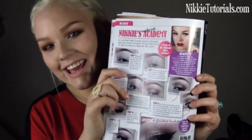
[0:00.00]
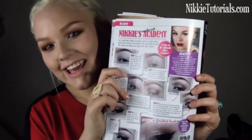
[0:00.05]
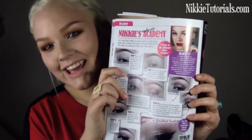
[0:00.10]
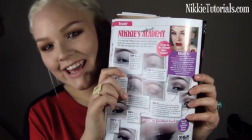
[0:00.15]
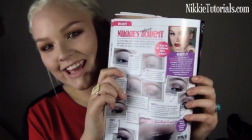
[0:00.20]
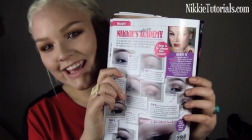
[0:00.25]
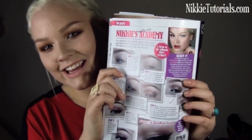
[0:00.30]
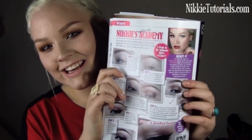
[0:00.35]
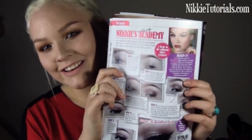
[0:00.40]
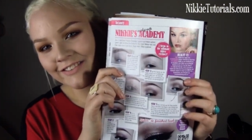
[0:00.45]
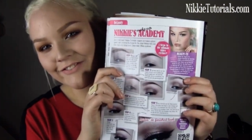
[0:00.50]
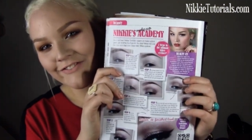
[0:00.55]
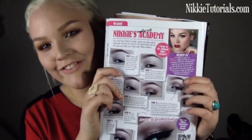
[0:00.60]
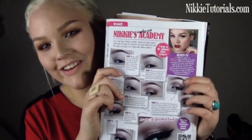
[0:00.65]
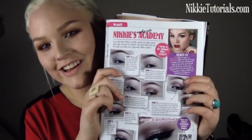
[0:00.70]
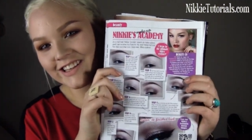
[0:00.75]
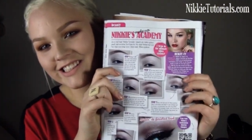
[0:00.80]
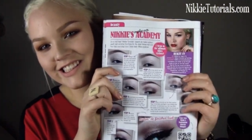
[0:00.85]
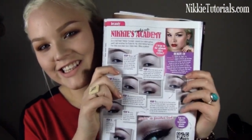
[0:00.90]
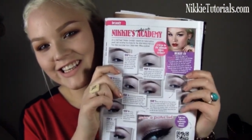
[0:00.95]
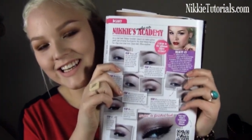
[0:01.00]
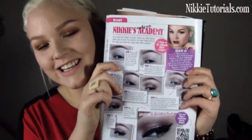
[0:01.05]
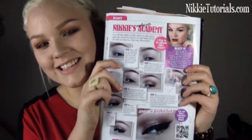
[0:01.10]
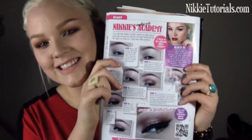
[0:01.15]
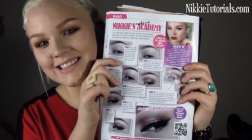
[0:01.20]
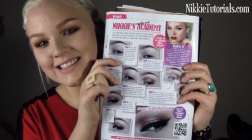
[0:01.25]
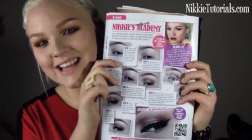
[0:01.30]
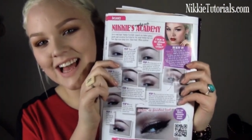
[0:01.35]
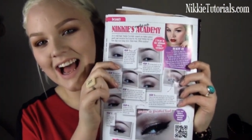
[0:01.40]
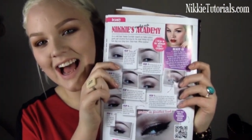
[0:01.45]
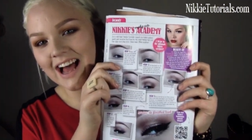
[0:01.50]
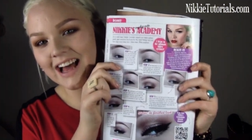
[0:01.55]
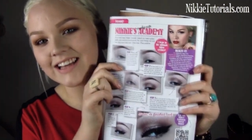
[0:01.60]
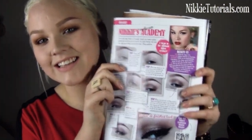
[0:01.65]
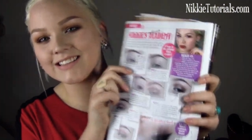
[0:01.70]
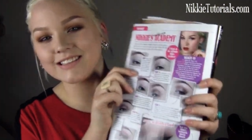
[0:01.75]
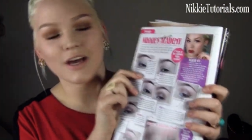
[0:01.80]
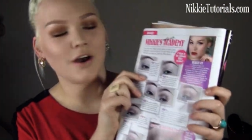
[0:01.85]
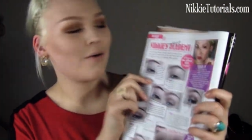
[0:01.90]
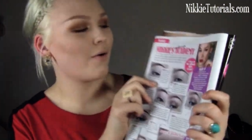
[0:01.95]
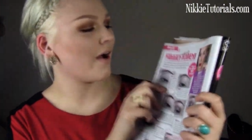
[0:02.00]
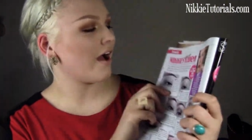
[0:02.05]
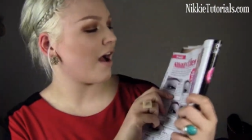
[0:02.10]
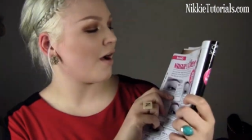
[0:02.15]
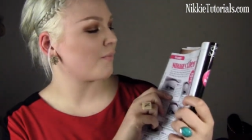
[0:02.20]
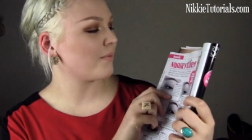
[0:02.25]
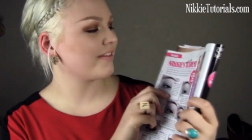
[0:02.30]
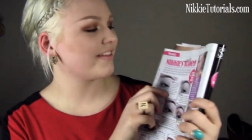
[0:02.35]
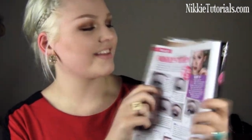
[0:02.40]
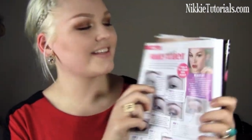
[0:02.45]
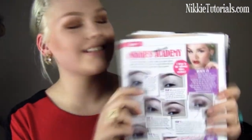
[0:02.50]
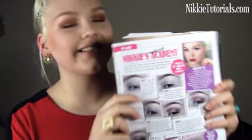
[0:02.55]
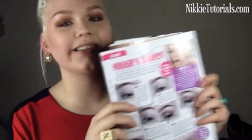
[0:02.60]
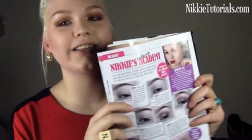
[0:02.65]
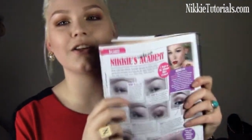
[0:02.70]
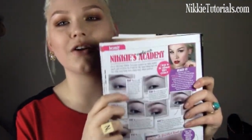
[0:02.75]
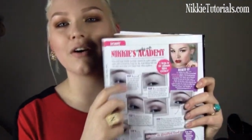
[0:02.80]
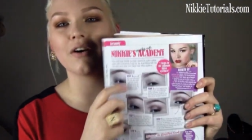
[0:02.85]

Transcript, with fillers: in Fashionista. So uh, with this